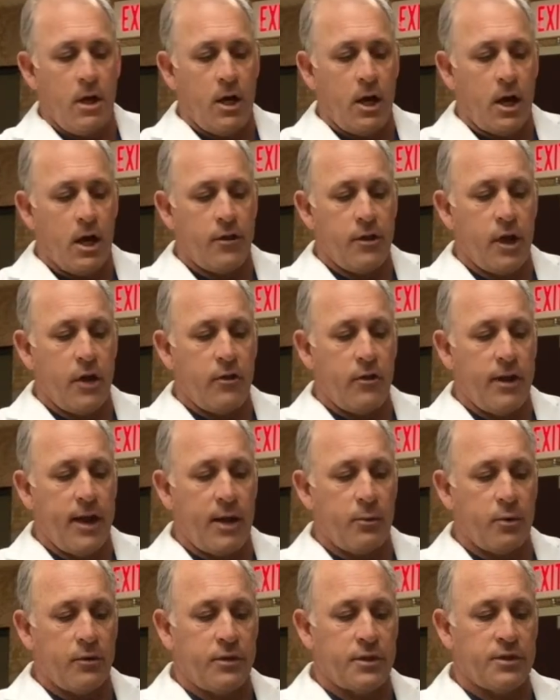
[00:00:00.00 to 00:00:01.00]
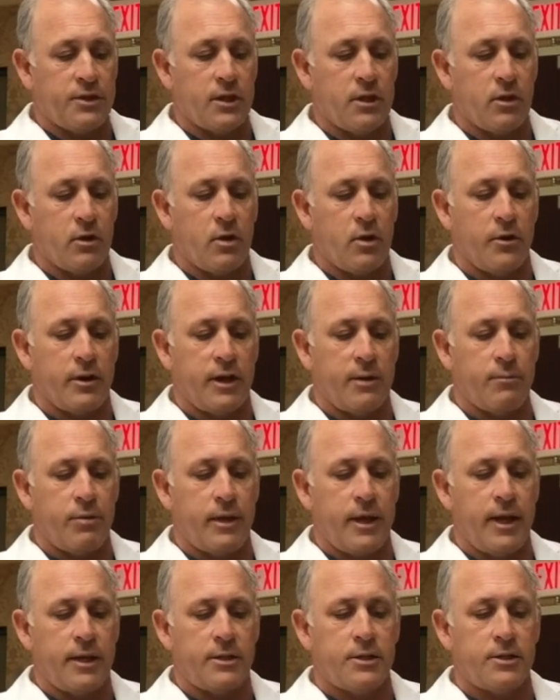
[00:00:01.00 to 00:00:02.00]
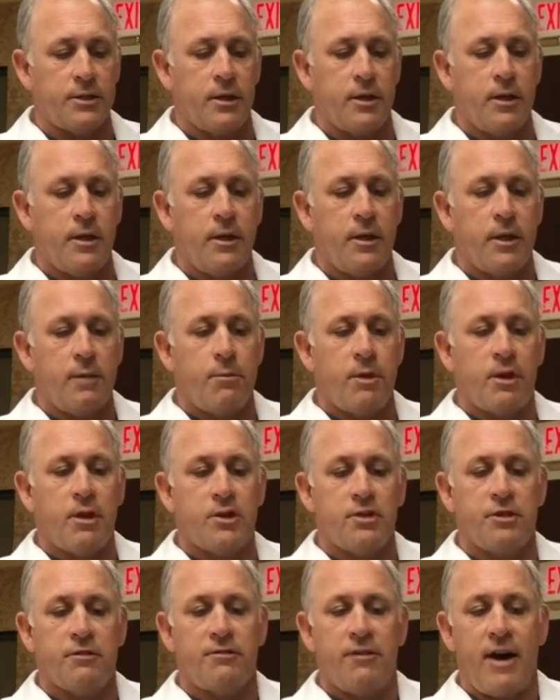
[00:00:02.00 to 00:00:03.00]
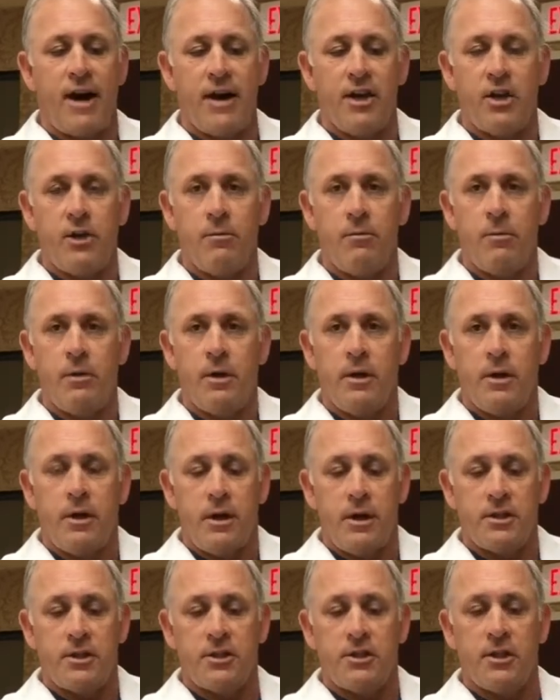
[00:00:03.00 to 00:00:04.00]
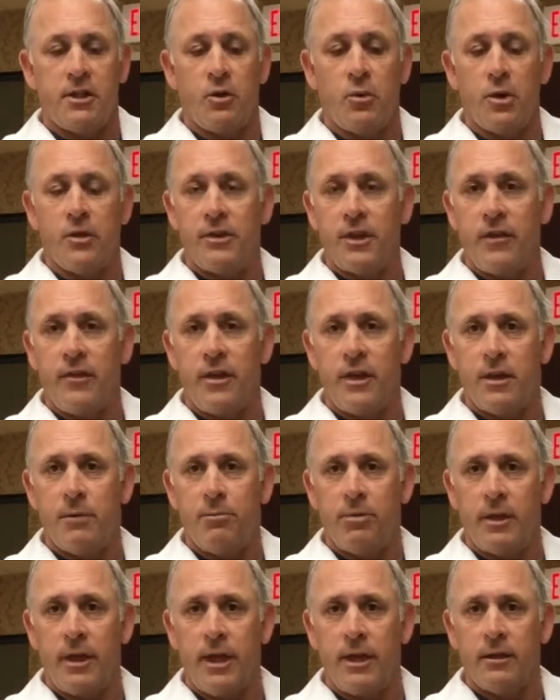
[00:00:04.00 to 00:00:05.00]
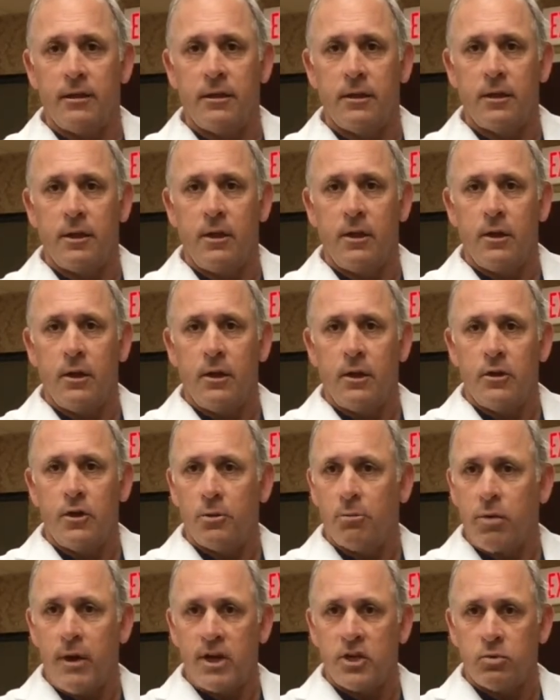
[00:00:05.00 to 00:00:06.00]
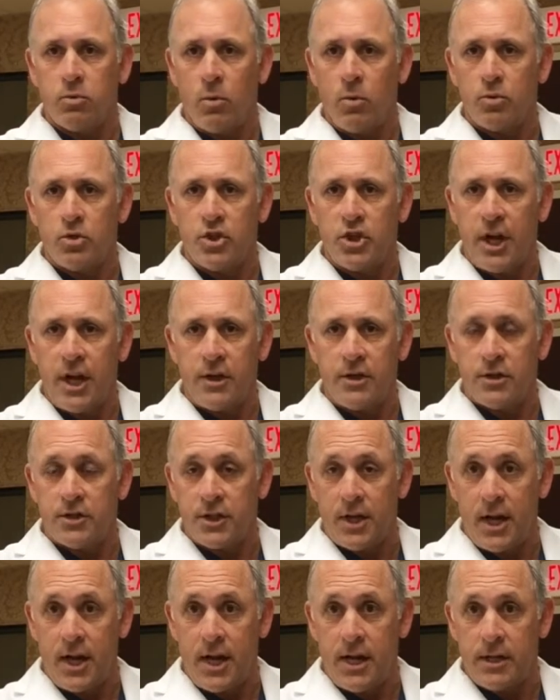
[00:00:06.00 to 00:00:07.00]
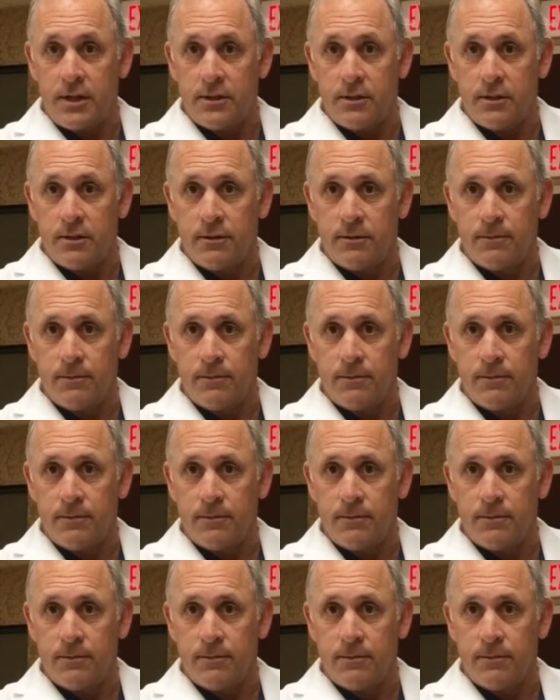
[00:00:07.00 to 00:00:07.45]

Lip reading: On the other hand, with the silicone implants, because the volume is still within the implant, your breast won't change size.